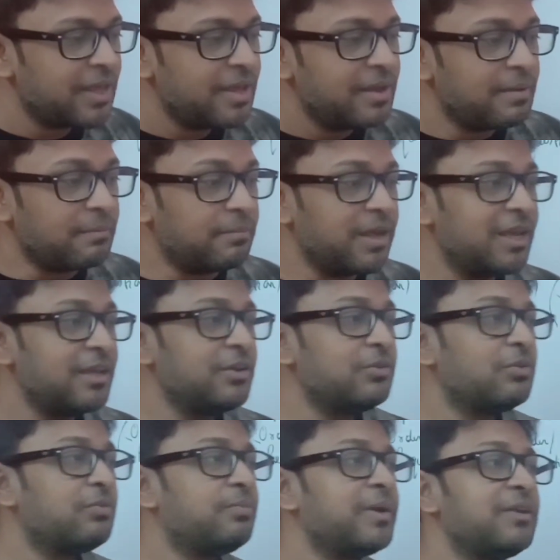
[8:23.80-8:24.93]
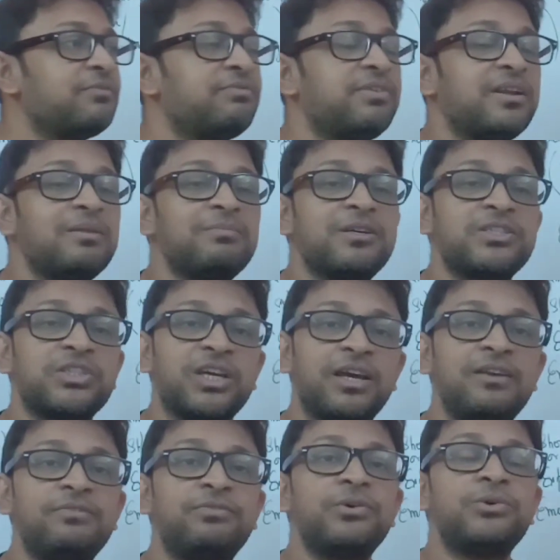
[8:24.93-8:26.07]
May you be very much
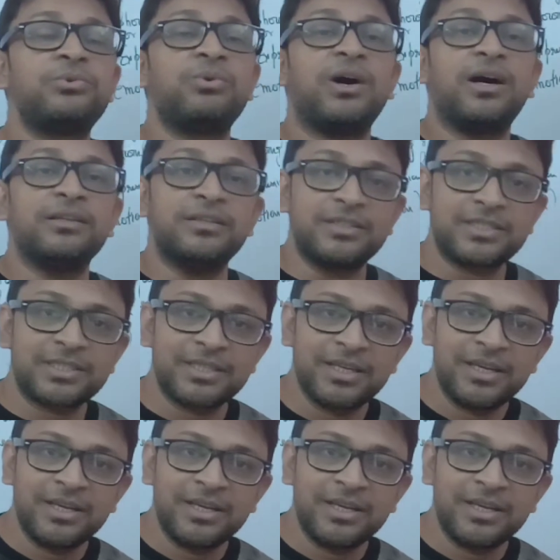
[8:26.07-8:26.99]
helpful to others.